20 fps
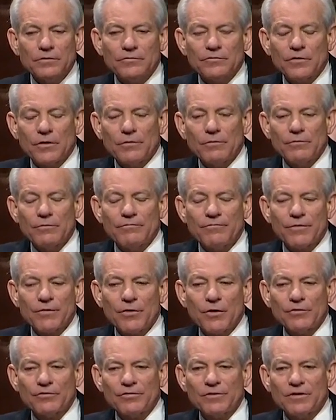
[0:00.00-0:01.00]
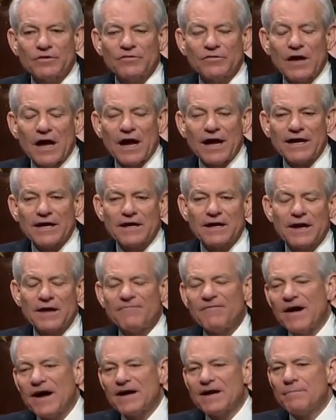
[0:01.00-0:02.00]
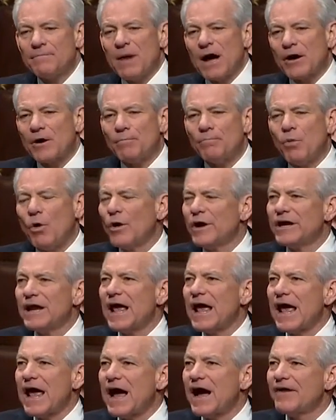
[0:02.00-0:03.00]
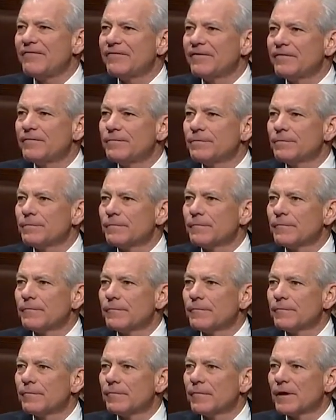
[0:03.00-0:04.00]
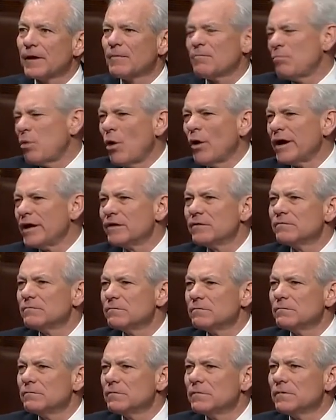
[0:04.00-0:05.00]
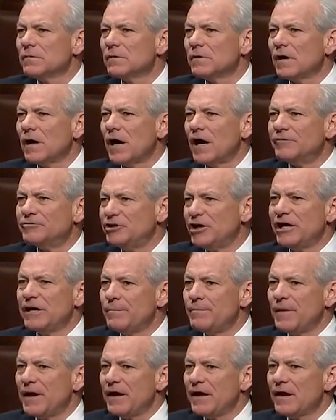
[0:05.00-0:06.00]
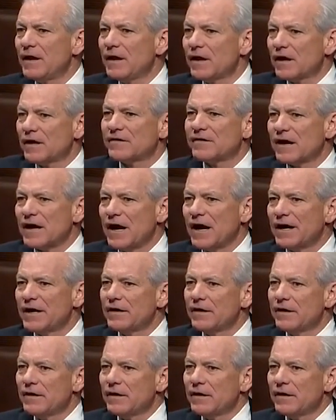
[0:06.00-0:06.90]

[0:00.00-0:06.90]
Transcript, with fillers: So for those of us, I can find about a point and a half point of GDP to cut.